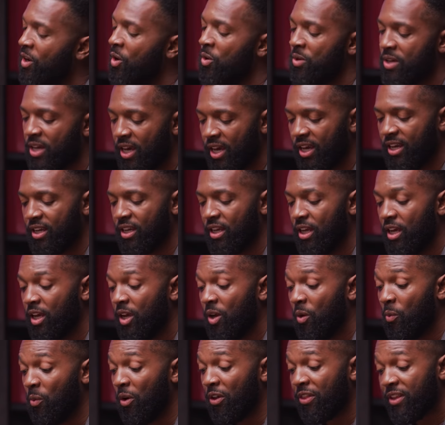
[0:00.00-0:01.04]
Okay.
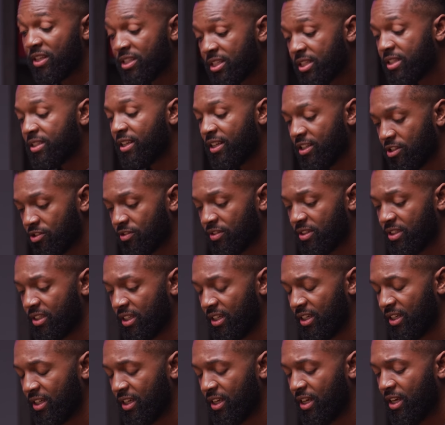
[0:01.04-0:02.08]
Well, this is
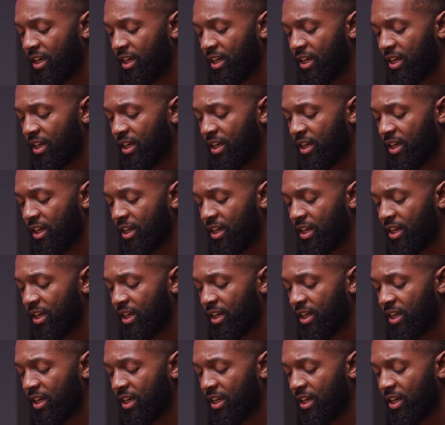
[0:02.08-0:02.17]
interesting.